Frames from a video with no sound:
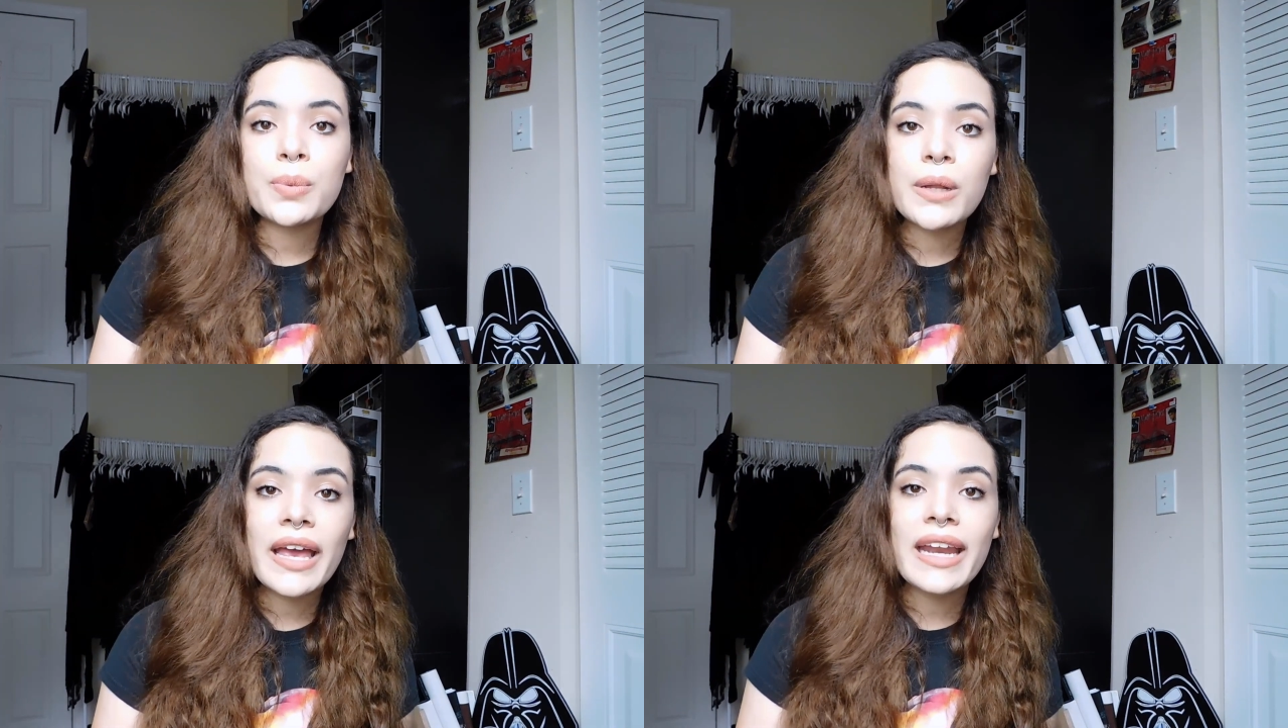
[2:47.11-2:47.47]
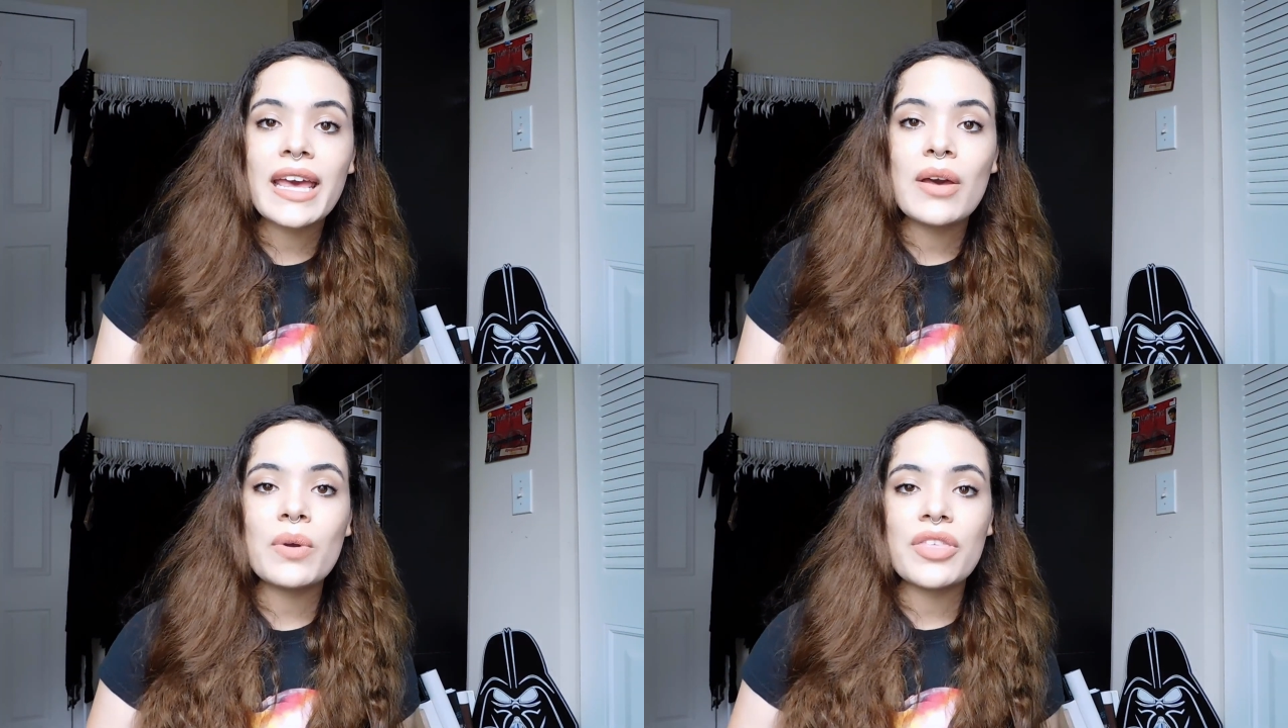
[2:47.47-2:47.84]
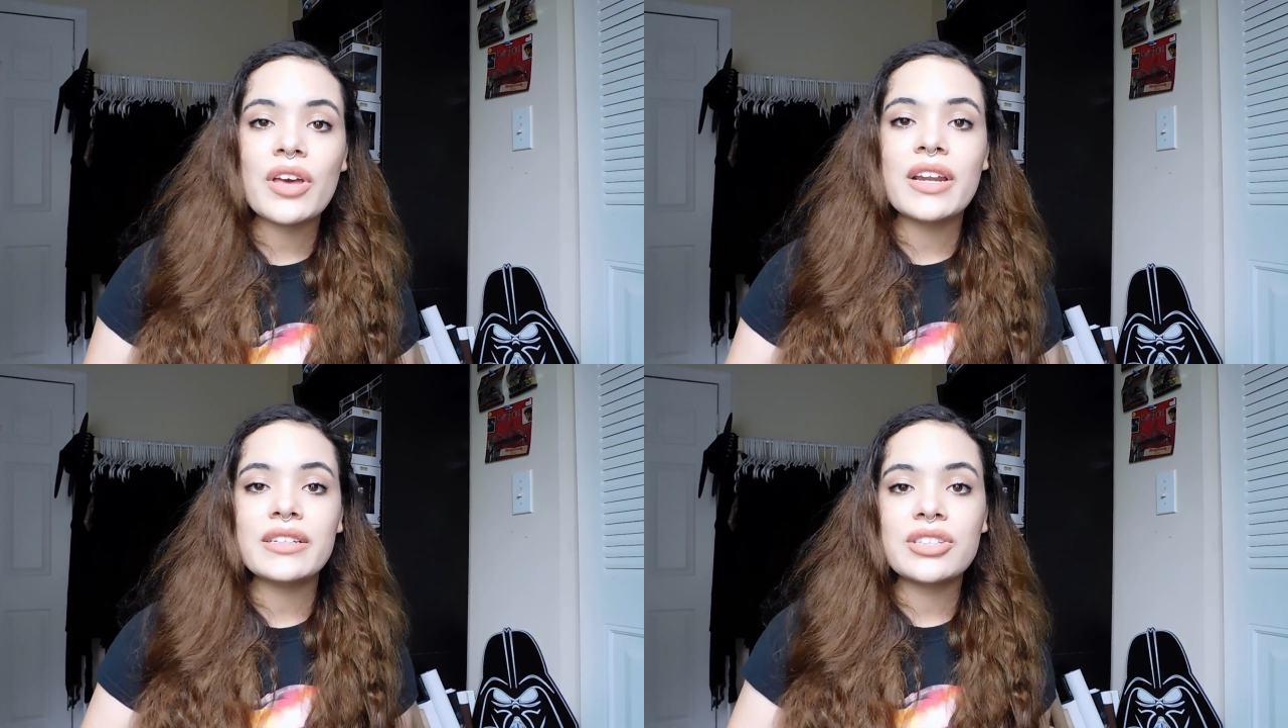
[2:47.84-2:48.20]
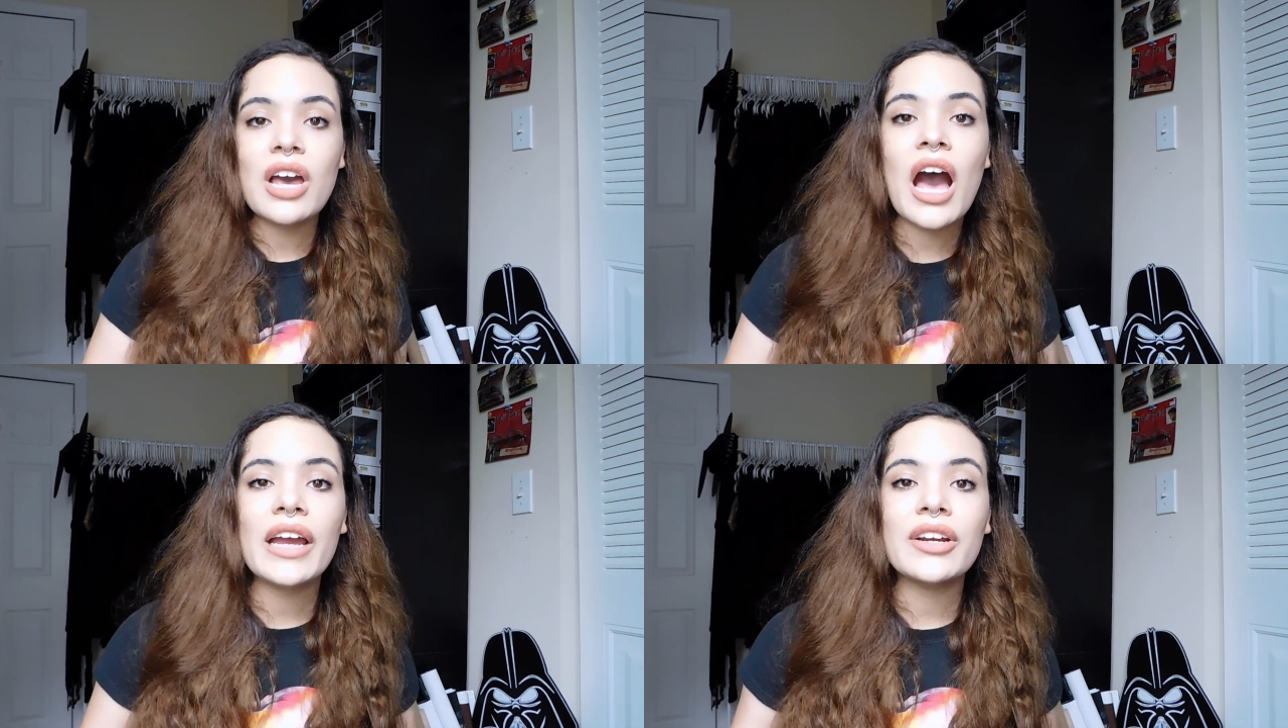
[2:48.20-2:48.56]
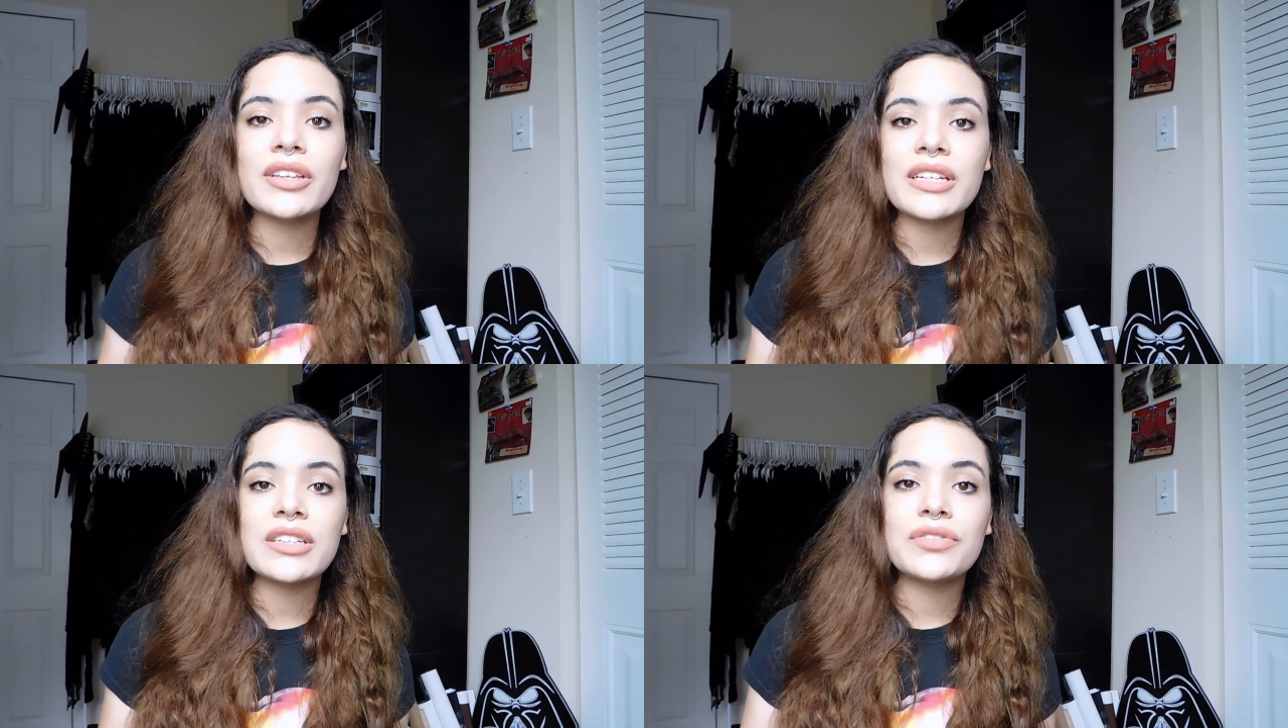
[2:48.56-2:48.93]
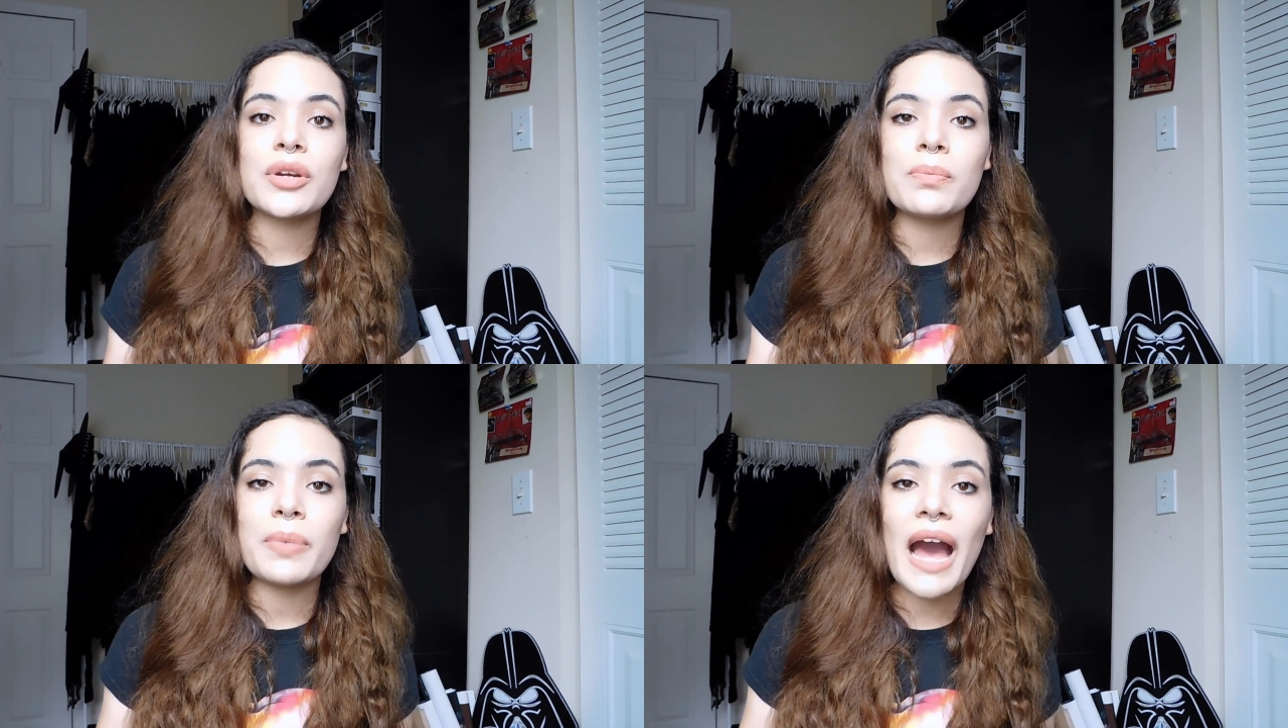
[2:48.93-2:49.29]
planet with an entirely
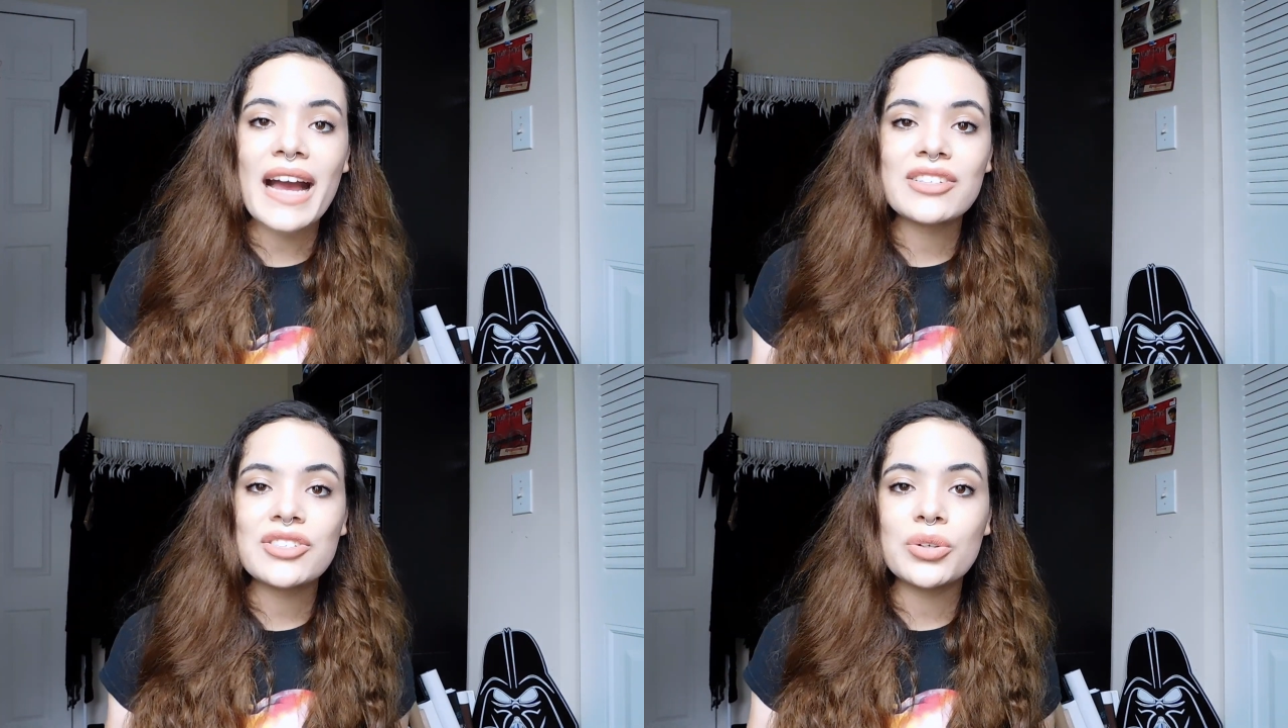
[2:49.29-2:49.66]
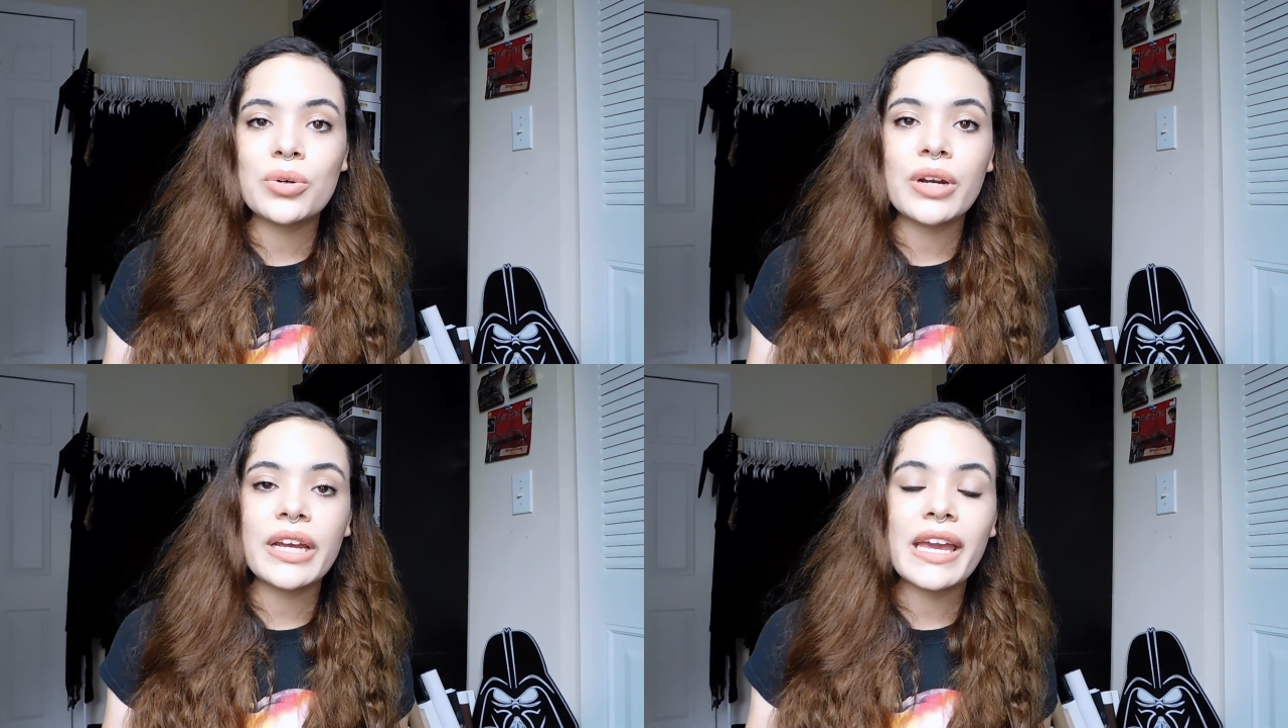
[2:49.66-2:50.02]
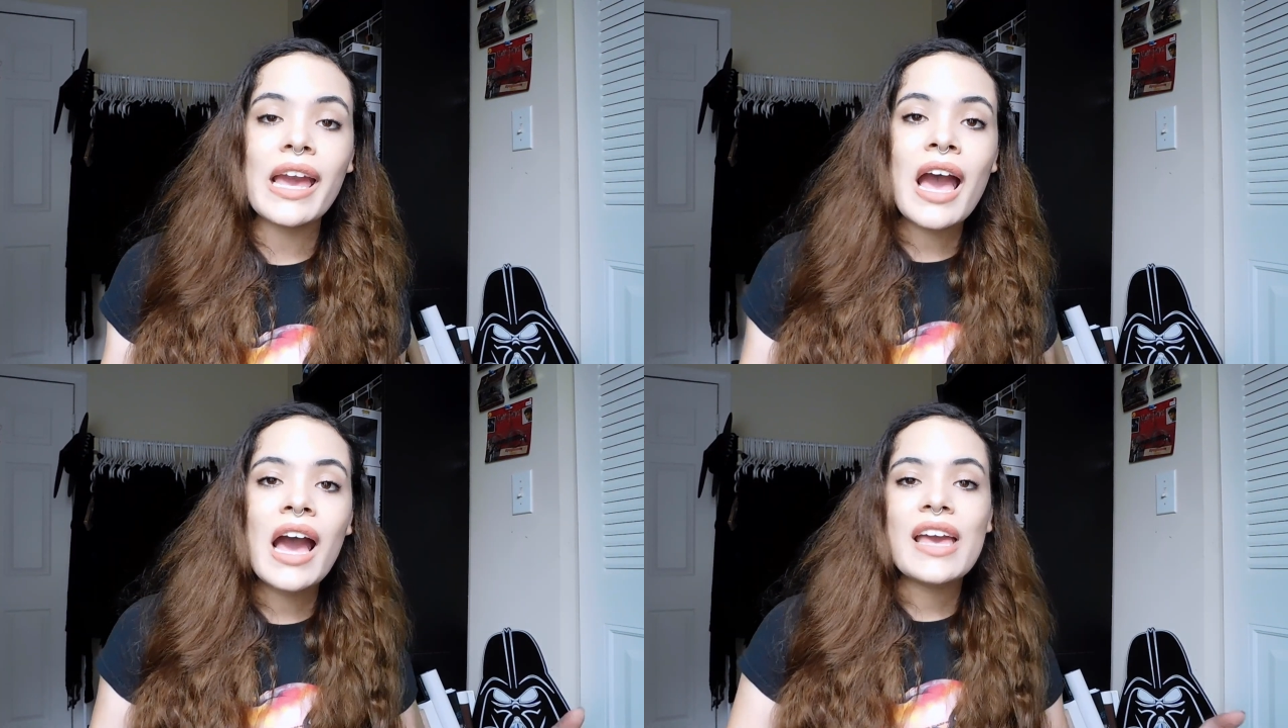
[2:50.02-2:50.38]
different backstory.